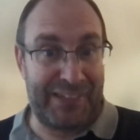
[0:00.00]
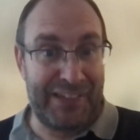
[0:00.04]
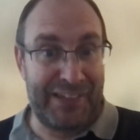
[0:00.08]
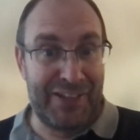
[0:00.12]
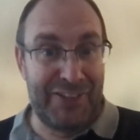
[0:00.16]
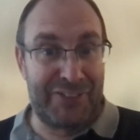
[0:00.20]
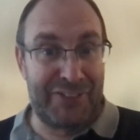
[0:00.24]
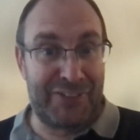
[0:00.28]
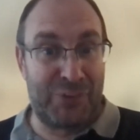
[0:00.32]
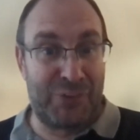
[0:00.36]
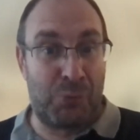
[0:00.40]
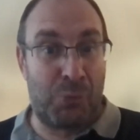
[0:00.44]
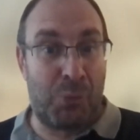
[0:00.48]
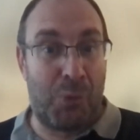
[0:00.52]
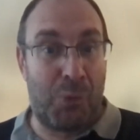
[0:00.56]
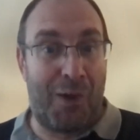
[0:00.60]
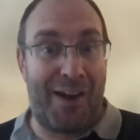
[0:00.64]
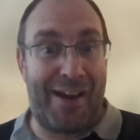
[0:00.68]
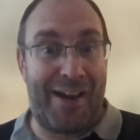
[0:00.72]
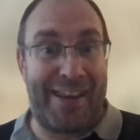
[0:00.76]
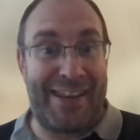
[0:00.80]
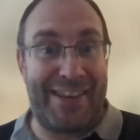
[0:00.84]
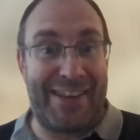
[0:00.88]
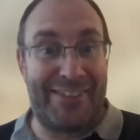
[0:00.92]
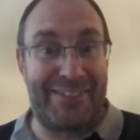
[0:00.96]
So why
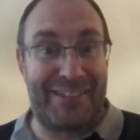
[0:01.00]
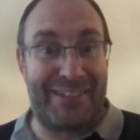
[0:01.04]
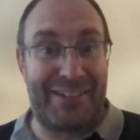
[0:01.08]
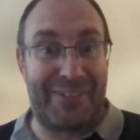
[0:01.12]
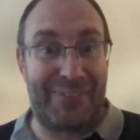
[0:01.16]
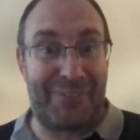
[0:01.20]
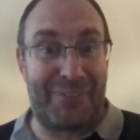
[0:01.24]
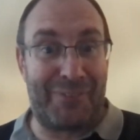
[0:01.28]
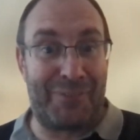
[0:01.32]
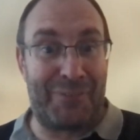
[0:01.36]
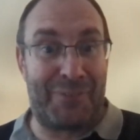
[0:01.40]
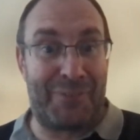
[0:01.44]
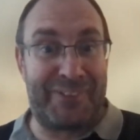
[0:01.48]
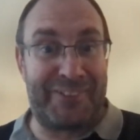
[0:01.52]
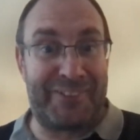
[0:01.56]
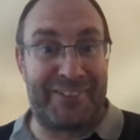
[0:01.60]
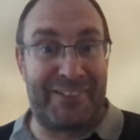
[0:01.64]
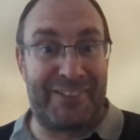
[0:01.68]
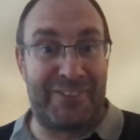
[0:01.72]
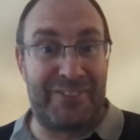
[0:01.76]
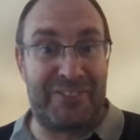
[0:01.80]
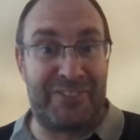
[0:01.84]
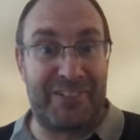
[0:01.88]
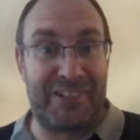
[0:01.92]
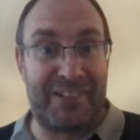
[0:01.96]
is it when we're
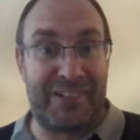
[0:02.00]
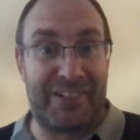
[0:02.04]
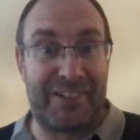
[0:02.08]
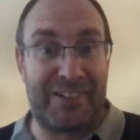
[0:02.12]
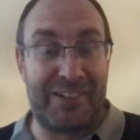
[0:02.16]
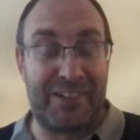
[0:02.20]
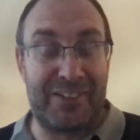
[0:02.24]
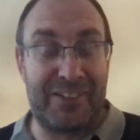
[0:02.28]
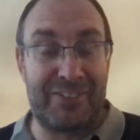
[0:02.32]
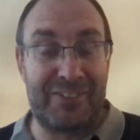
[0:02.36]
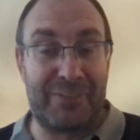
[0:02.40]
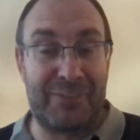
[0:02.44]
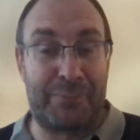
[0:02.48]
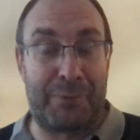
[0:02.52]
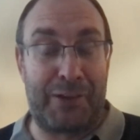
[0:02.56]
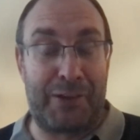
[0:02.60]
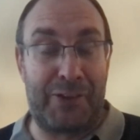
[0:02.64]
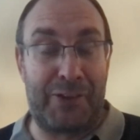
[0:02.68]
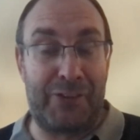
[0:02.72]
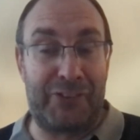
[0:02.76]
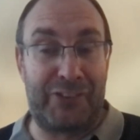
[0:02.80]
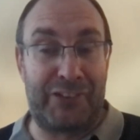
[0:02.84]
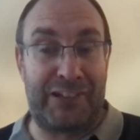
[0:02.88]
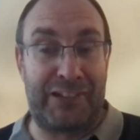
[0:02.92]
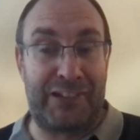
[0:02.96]
delivering
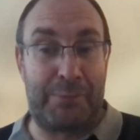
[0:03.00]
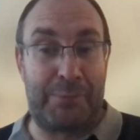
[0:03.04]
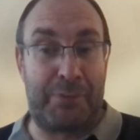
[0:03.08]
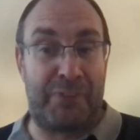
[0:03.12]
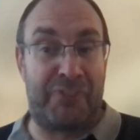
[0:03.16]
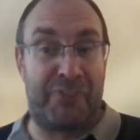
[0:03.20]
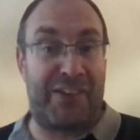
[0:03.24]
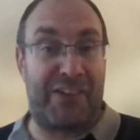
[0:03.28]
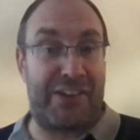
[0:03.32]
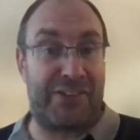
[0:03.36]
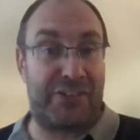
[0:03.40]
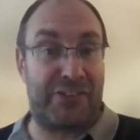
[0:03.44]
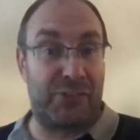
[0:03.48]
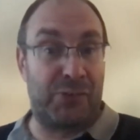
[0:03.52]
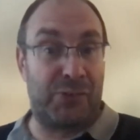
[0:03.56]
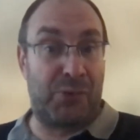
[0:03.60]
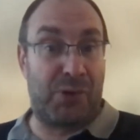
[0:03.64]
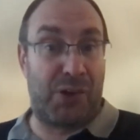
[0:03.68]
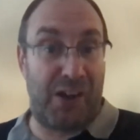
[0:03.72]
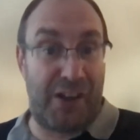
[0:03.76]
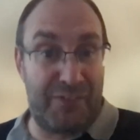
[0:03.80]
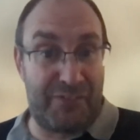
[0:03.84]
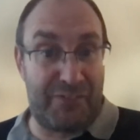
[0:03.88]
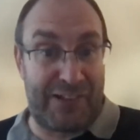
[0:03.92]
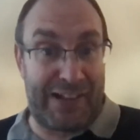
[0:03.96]
supposedly a professional,
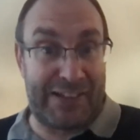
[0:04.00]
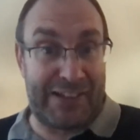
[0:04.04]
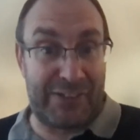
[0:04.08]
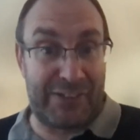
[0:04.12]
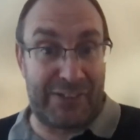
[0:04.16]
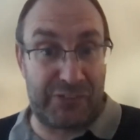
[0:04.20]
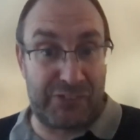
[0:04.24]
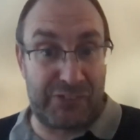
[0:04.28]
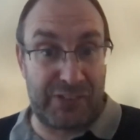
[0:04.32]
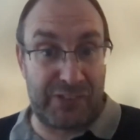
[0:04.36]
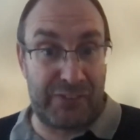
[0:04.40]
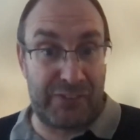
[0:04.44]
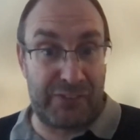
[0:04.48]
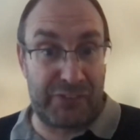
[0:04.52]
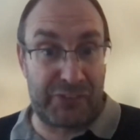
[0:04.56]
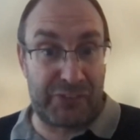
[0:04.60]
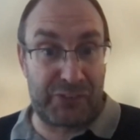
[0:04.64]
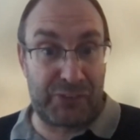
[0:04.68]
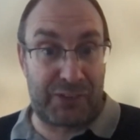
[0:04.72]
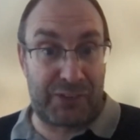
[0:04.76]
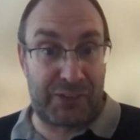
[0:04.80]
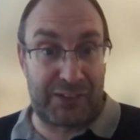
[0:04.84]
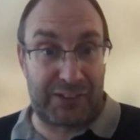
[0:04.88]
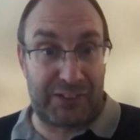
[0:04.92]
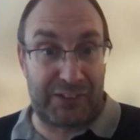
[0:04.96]
high value service to
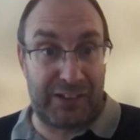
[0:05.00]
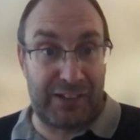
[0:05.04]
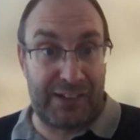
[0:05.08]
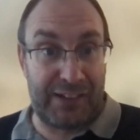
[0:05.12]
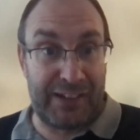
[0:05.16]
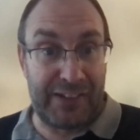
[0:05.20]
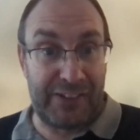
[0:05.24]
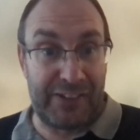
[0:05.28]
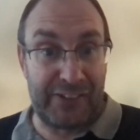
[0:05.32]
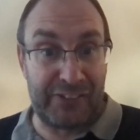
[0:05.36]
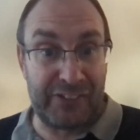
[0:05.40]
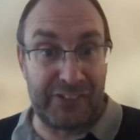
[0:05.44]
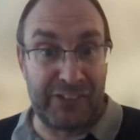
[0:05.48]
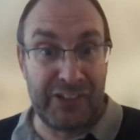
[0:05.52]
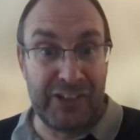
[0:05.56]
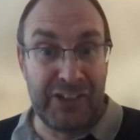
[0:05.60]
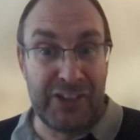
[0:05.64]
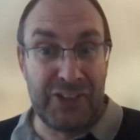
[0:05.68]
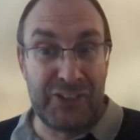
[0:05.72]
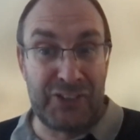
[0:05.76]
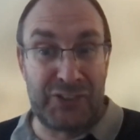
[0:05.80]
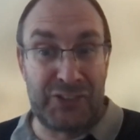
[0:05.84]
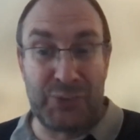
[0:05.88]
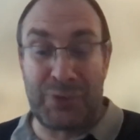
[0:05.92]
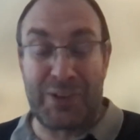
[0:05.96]
our clients,
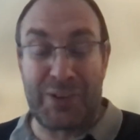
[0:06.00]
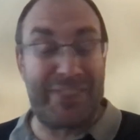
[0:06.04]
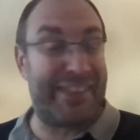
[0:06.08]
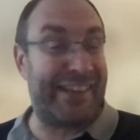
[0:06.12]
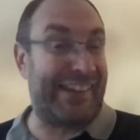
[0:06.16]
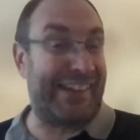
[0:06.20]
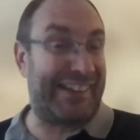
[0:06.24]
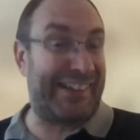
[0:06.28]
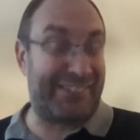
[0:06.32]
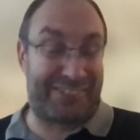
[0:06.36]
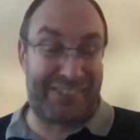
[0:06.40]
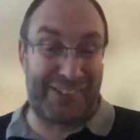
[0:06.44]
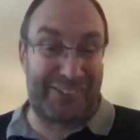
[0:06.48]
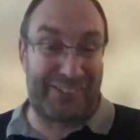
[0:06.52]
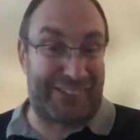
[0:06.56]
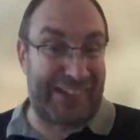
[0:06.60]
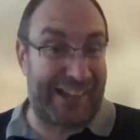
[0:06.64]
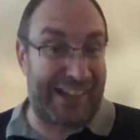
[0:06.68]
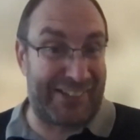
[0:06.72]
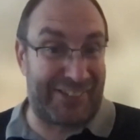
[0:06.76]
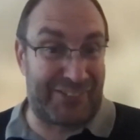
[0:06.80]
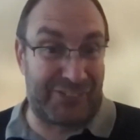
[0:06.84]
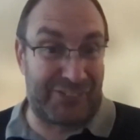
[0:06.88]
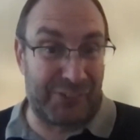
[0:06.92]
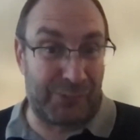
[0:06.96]
do we think it's okay
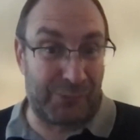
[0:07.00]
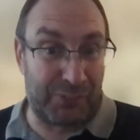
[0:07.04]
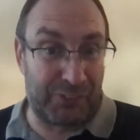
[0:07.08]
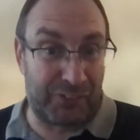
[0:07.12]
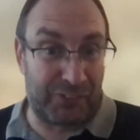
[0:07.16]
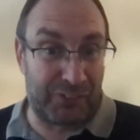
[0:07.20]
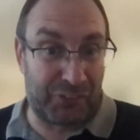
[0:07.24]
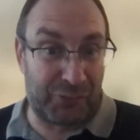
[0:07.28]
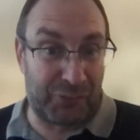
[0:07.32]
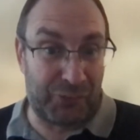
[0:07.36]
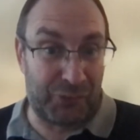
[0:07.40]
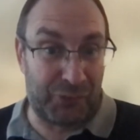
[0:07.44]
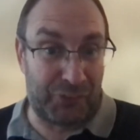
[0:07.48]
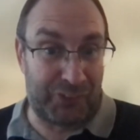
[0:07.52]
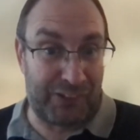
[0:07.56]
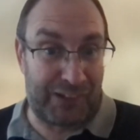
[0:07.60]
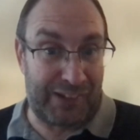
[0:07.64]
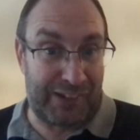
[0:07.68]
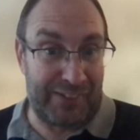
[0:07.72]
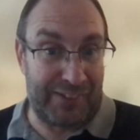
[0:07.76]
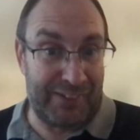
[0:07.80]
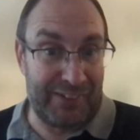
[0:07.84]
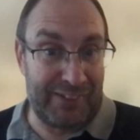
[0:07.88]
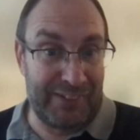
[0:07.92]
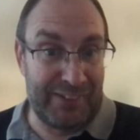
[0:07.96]
to do it once a quarter?
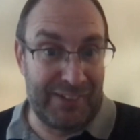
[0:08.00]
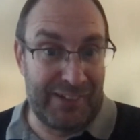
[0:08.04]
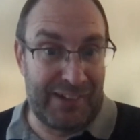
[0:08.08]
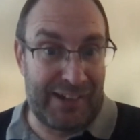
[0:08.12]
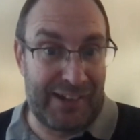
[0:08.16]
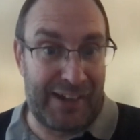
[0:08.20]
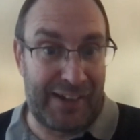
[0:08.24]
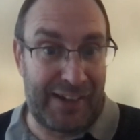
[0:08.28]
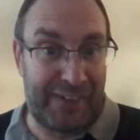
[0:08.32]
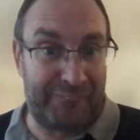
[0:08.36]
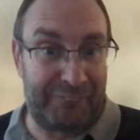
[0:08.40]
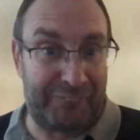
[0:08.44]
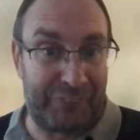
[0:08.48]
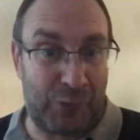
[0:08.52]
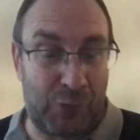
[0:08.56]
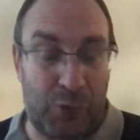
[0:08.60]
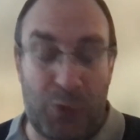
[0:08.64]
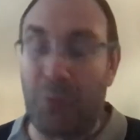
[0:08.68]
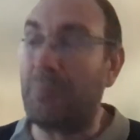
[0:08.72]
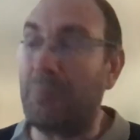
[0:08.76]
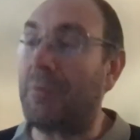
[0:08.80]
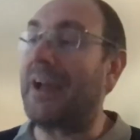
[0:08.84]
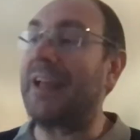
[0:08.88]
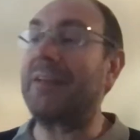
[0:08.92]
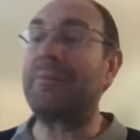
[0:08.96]

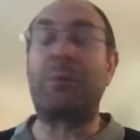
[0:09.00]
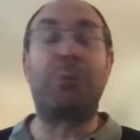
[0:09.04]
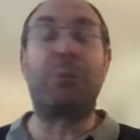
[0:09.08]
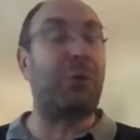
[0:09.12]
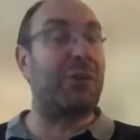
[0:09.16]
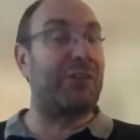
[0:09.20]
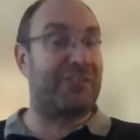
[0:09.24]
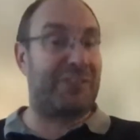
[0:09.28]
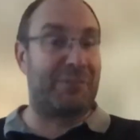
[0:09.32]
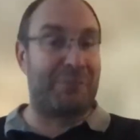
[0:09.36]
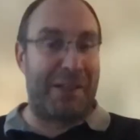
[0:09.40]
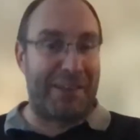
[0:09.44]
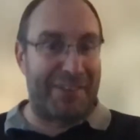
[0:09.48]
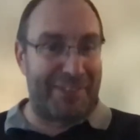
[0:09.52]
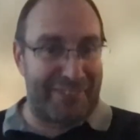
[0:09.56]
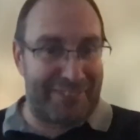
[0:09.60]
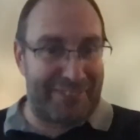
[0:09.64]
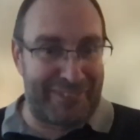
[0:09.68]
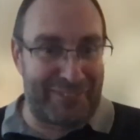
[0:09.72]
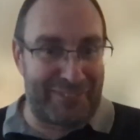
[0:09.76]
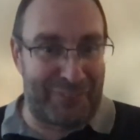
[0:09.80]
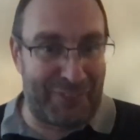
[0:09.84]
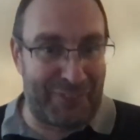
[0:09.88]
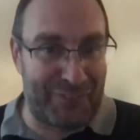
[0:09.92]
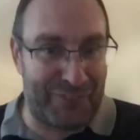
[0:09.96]
Or maybe once a month
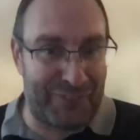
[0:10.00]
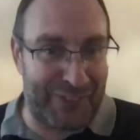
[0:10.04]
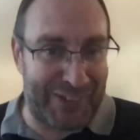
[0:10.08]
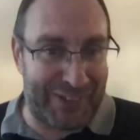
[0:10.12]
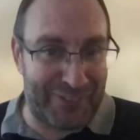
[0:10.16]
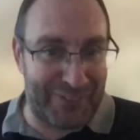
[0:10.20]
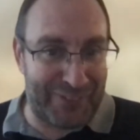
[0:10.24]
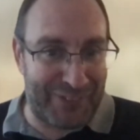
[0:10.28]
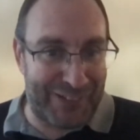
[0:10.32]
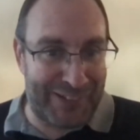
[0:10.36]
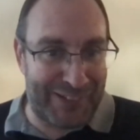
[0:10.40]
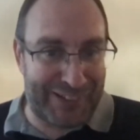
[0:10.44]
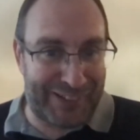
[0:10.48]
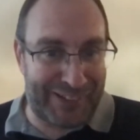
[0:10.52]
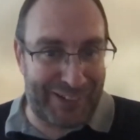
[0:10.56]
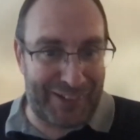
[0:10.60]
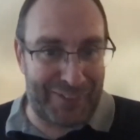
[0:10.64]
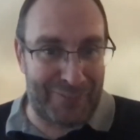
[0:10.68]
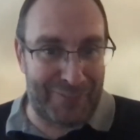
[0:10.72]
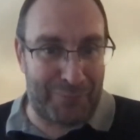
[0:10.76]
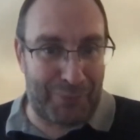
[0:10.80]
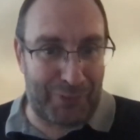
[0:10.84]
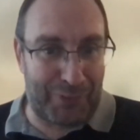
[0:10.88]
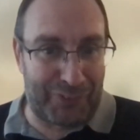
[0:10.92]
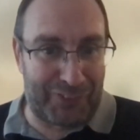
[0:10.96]
if we're feeling really kind
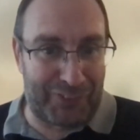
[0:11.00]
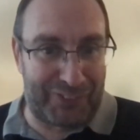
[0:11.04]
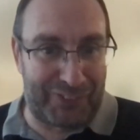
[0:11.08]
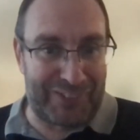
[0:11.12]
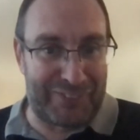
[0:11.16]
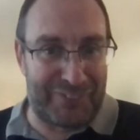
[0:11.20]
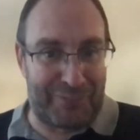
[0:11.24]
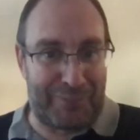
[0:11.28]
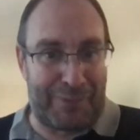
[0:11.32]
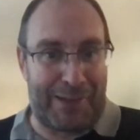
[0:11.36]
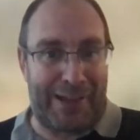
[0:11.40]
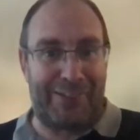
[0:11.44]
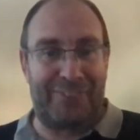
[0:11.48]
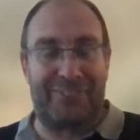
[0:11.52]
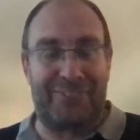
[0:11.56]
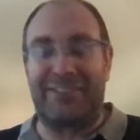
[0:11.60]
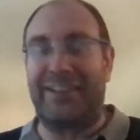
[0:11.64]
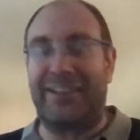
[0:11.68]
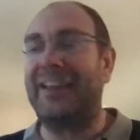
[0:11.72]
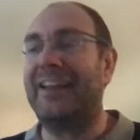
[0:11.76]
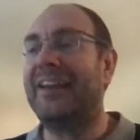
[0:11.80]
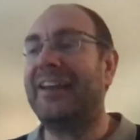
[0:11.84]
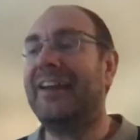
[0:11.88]
of positive about it?